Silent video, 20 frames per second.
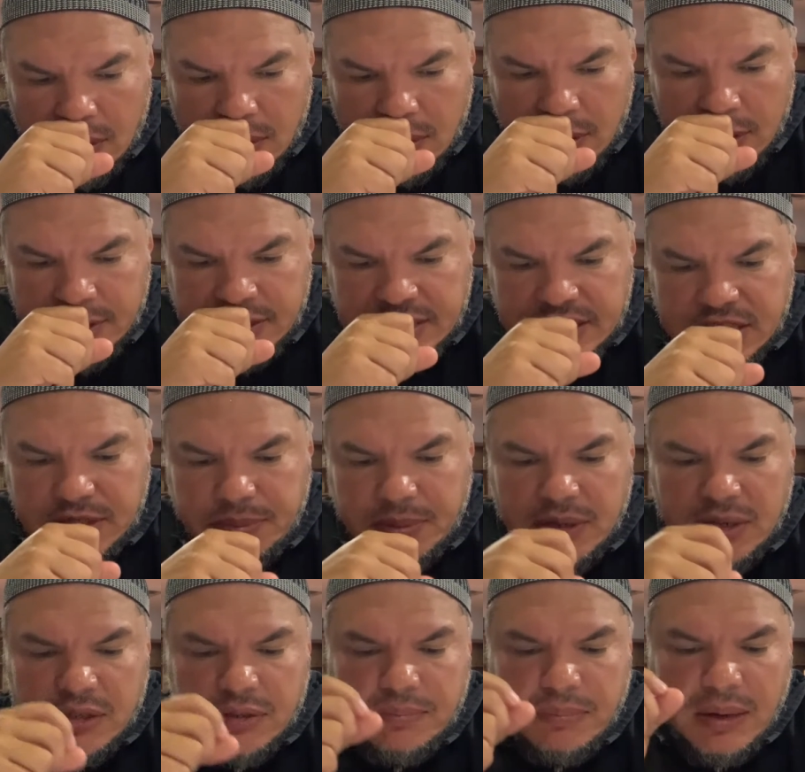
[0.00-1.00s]
is
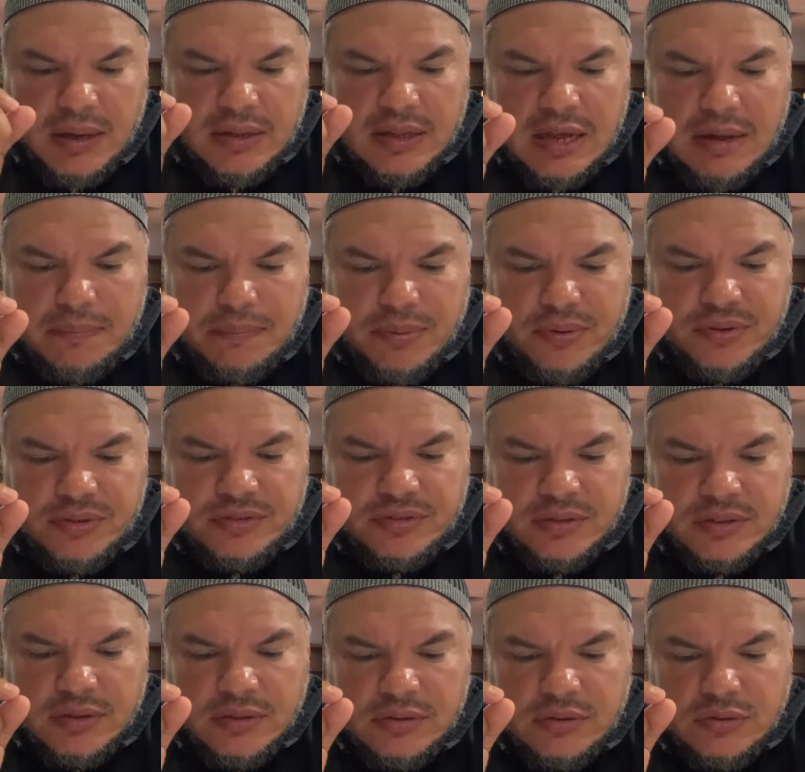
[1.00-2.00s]
experienced by that
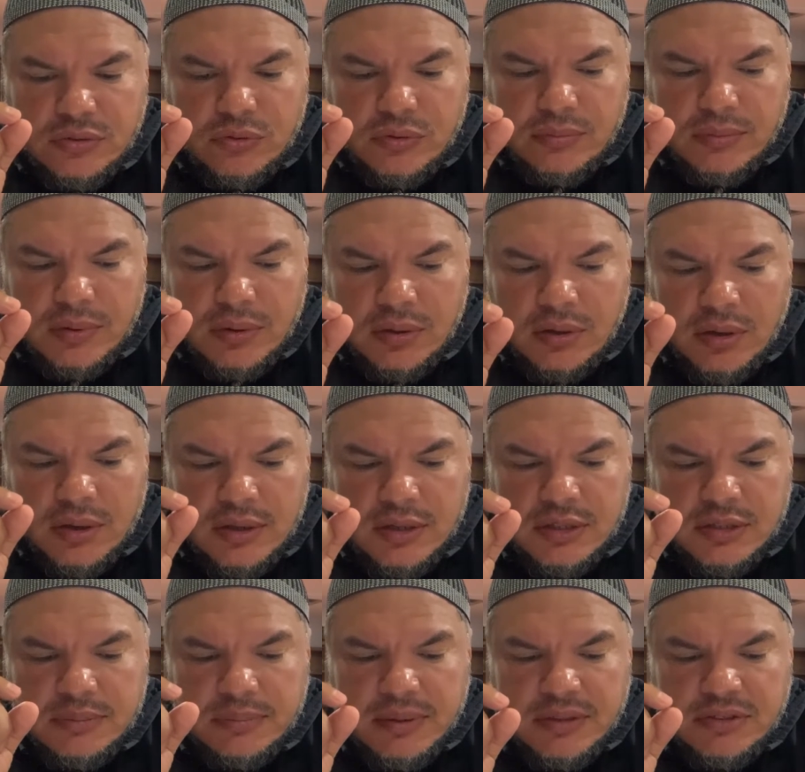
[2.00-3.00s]
person to whom Allah and
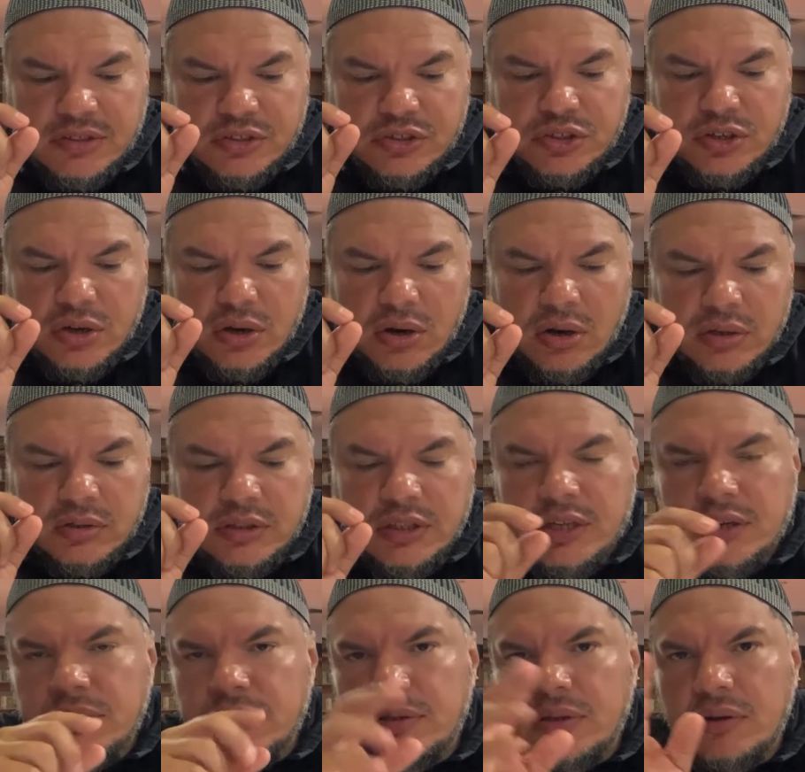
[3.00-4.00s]
His Messenger are
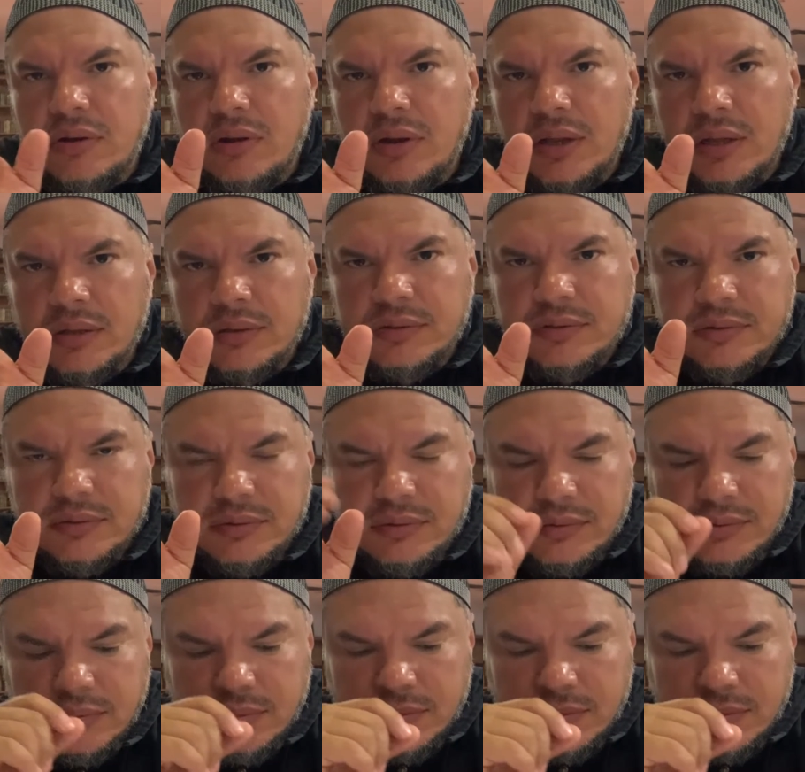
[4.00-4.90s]
dearer than all else.